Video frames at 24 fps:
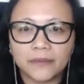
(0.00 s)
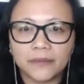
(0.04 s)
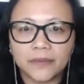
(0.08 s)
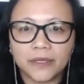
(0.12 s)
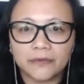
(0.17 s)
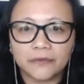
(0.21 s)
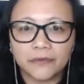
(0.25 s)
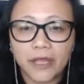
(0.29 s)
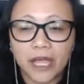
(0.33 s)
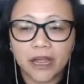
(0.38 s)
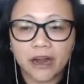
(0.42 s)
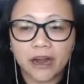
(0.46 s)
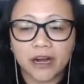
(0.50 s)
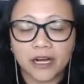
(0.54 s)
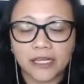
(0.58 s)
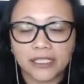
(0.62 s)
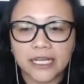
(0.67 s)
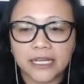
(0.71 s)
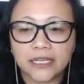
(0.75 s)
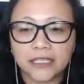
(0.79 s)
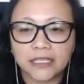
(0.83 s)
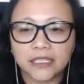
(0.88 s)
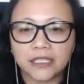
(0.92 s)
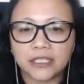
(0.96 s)
if they are
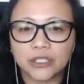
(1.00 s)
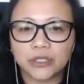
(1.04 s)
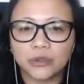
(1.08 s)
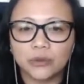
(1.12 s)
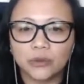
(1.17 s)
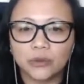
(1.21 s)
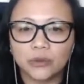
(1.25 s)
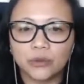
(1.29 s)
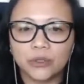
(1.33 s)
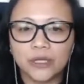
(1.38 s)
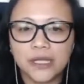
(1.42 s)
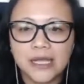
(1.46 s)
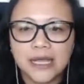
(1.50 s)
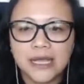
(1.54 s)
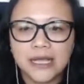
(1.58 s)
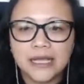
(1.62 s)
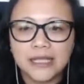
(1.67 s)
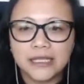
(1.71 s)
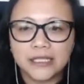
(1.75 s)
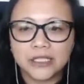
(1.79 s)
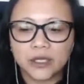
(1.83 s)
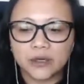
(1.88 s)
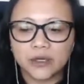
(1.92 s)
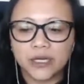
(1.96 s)
attending school,
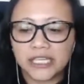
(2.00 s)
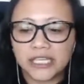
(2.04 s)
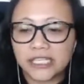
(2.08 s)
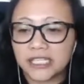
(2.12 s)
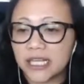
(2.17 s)
so let's